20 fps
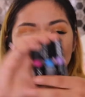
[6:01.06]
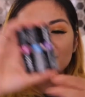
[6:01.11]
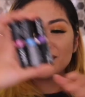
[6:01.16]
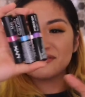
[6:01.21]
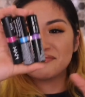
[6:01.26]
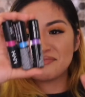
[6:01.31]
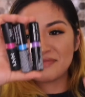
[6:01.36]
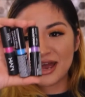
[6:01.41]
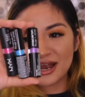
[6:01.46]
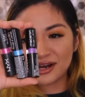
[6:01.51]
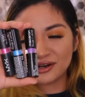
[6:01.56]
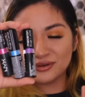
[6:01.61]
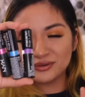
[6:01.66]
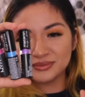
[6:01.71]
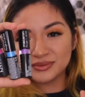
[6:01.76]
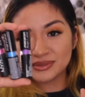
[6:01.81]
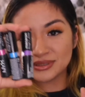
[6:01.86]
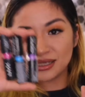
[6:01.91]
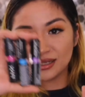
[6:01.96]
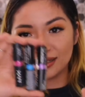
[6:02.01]
are the
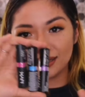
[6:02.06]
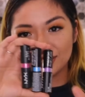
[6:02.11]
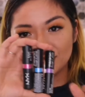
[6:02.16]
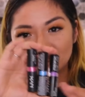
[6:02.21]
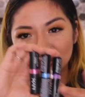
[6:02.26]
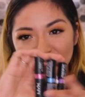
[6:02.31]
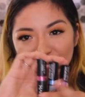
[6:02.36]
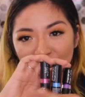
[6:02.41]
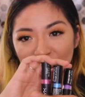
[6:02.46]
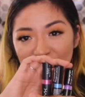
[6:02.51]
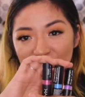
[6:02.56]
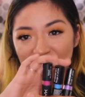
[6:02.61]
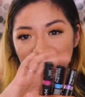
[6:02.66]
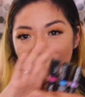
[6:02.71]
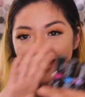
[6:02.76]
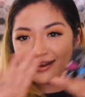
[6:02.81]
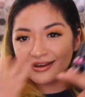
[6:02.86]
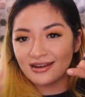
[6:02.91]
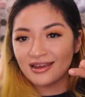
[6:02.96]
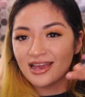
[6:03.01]
Macaroons collection, which
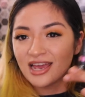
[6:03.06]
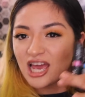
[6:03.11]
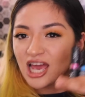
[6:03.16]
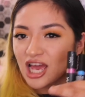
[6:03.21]
again,